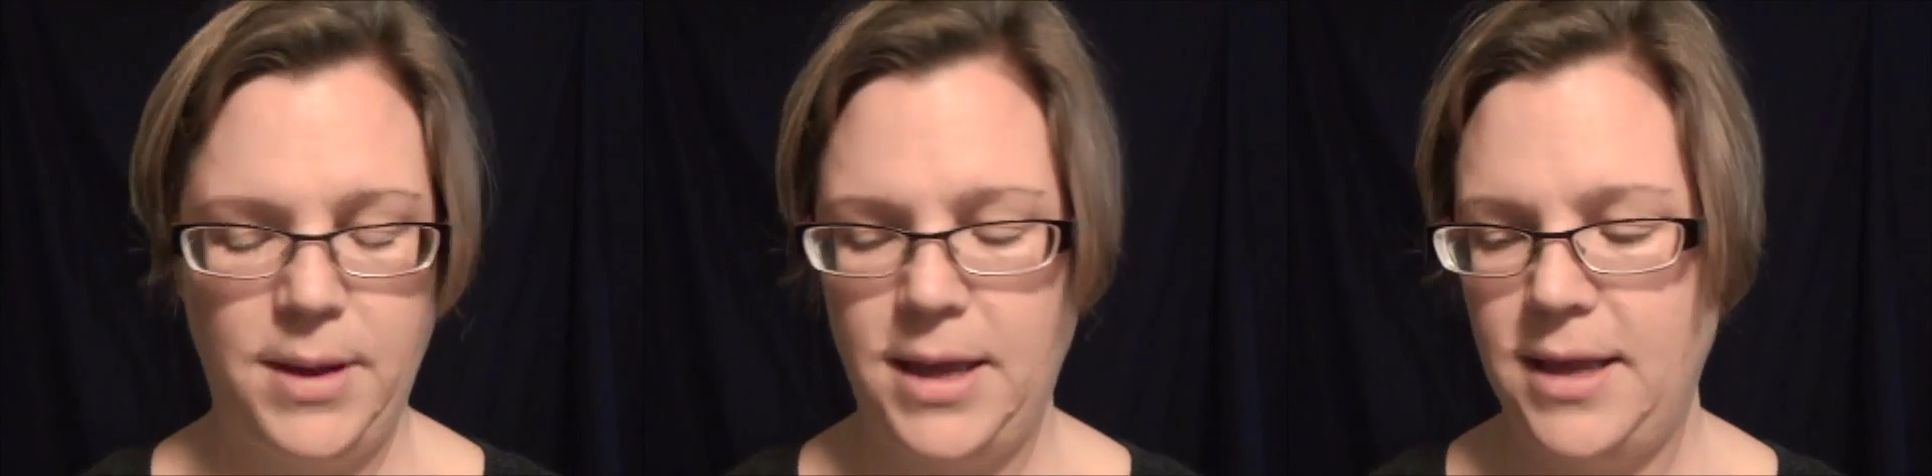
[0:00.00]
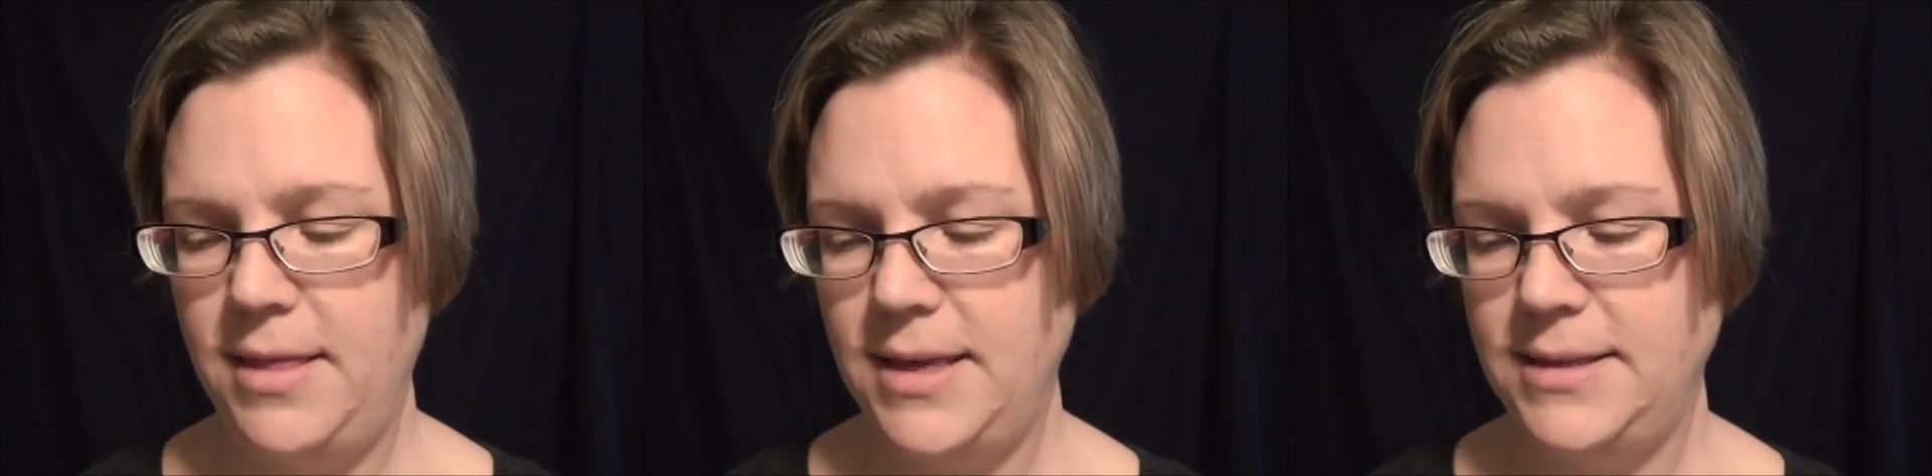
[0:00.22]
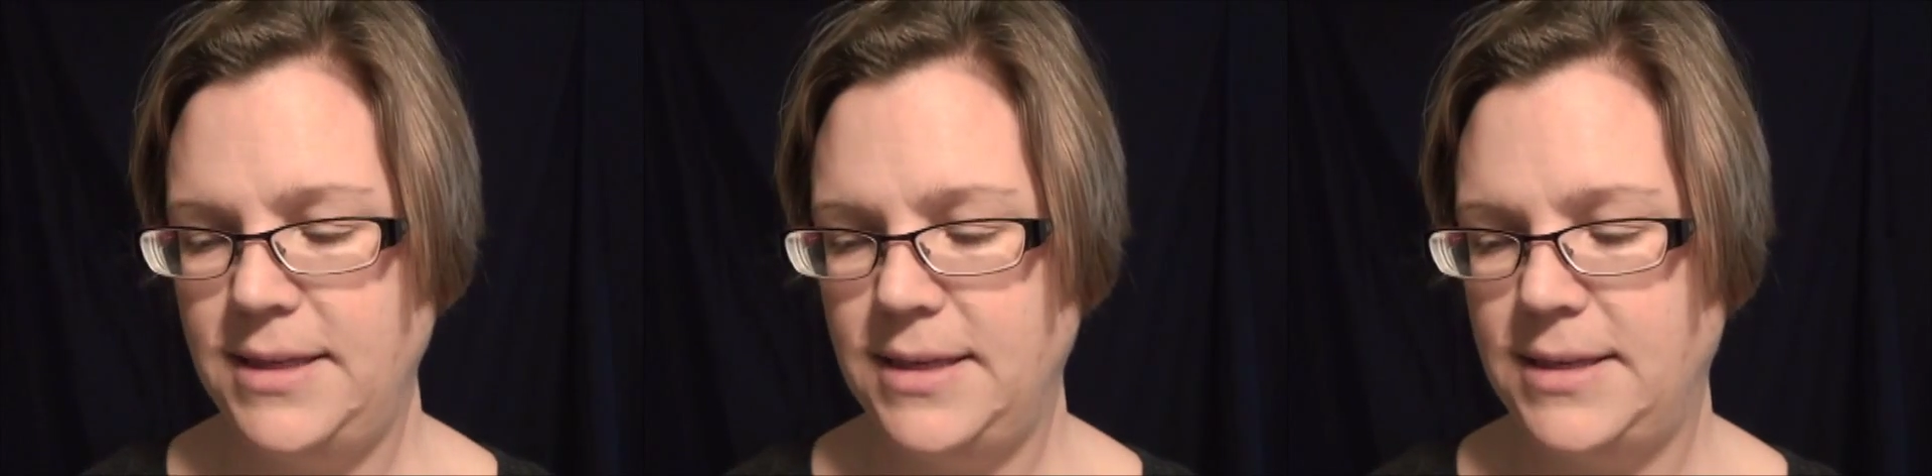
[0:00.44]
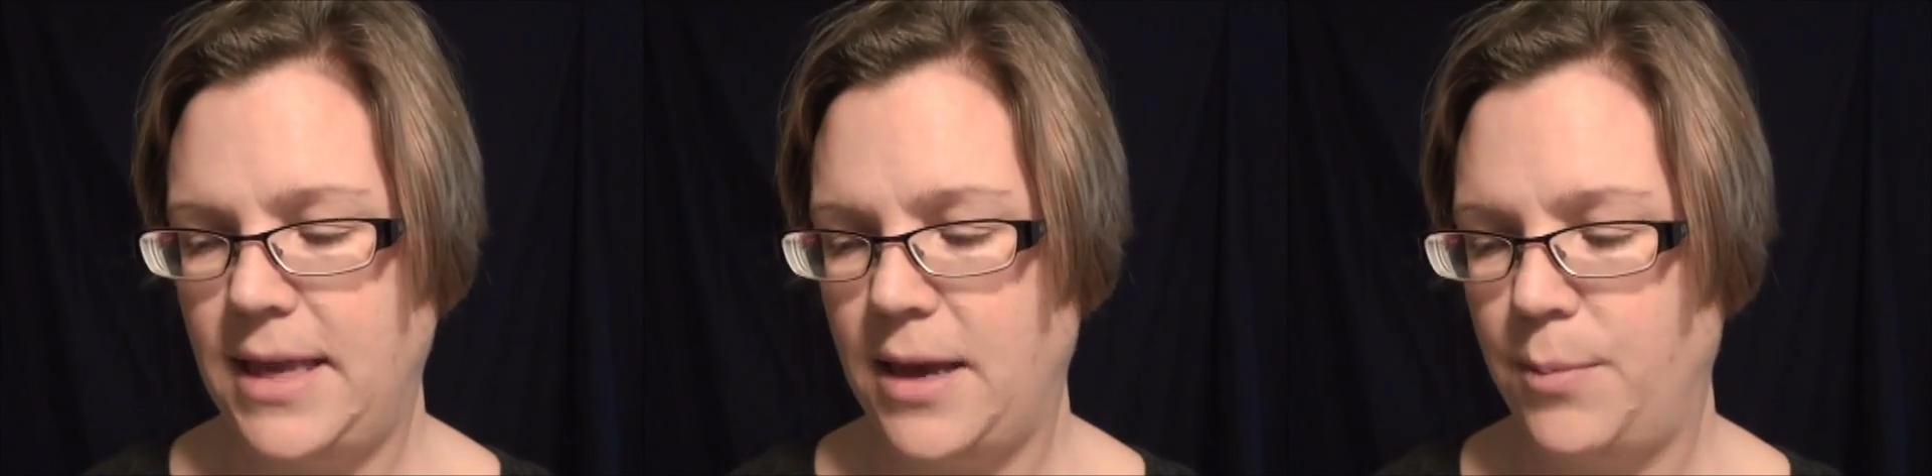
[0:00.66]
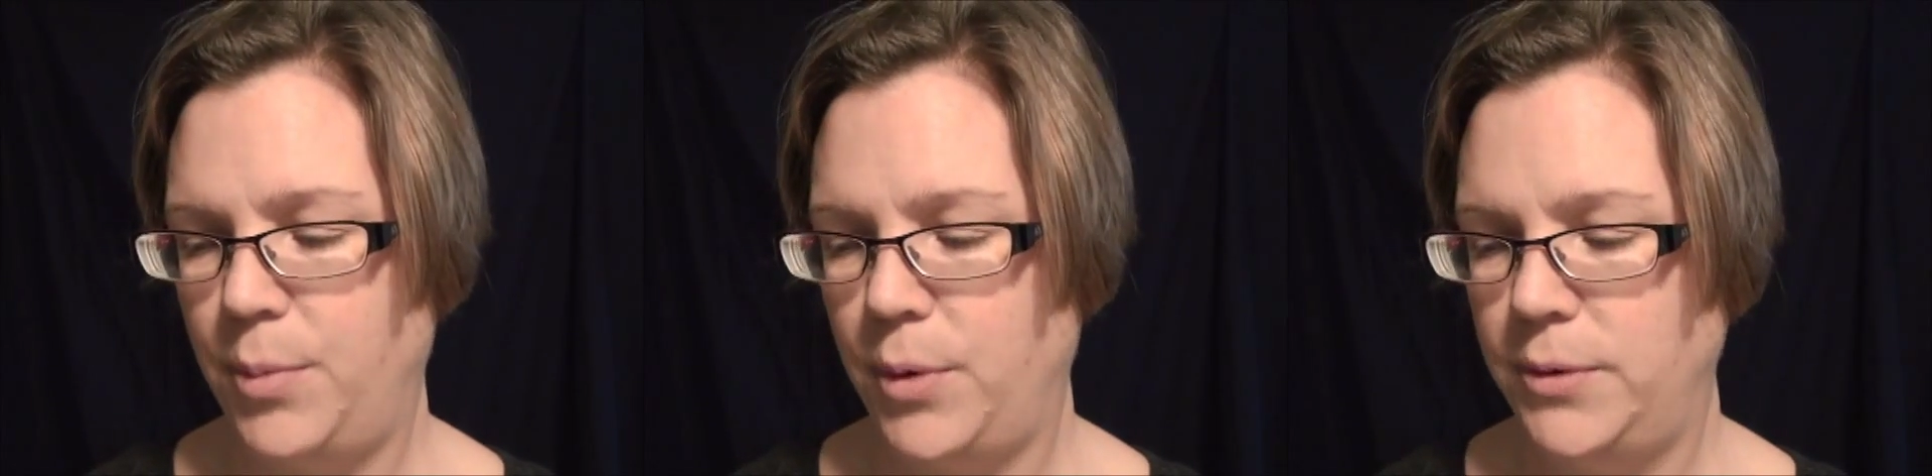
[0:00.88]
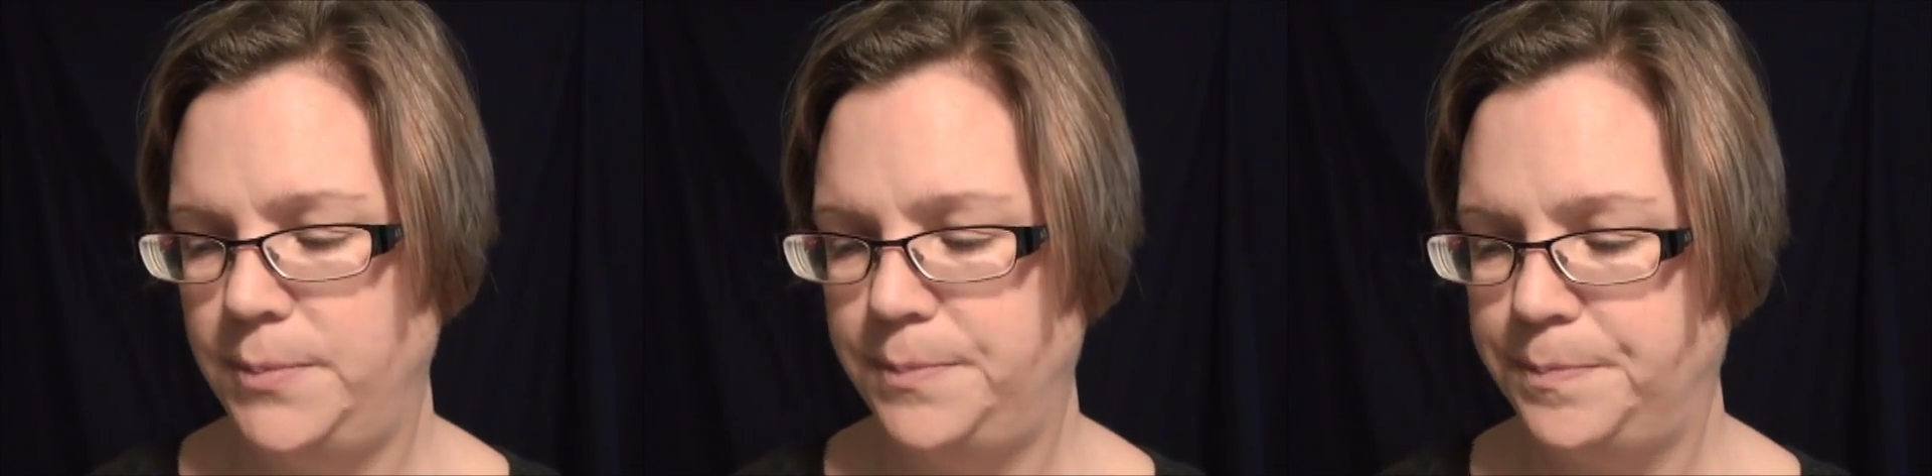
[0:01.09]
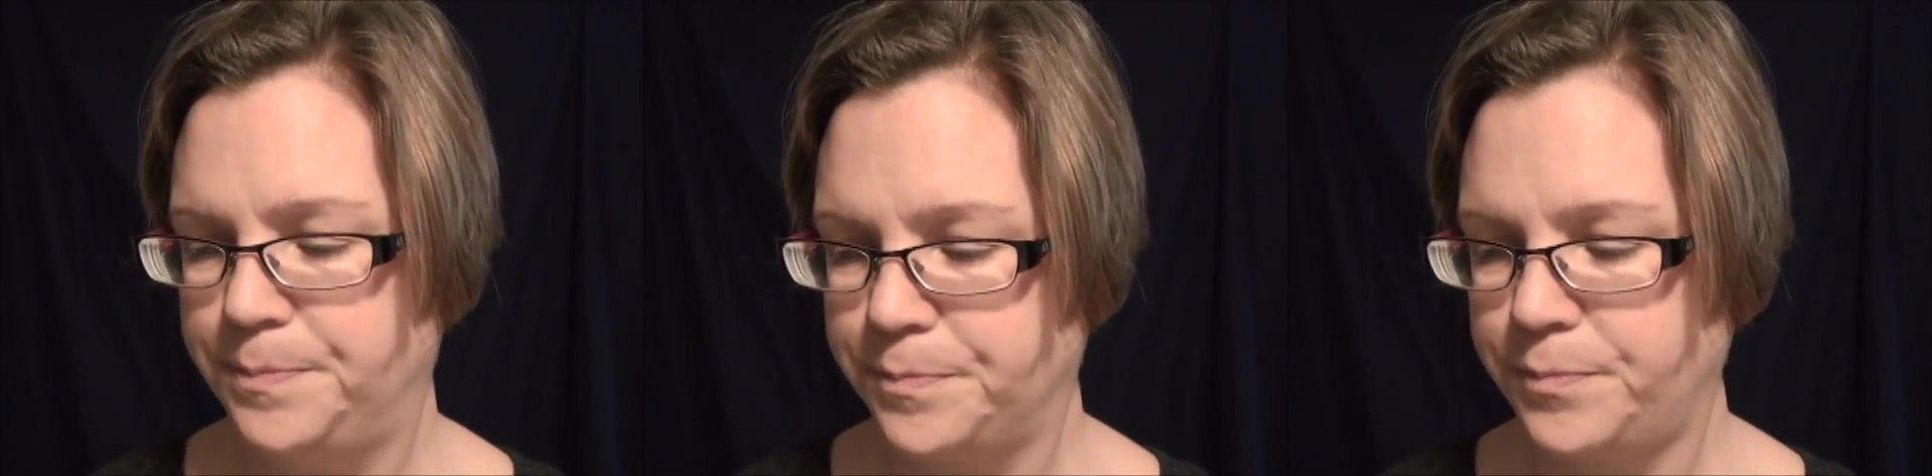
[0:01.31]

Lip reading: In this example,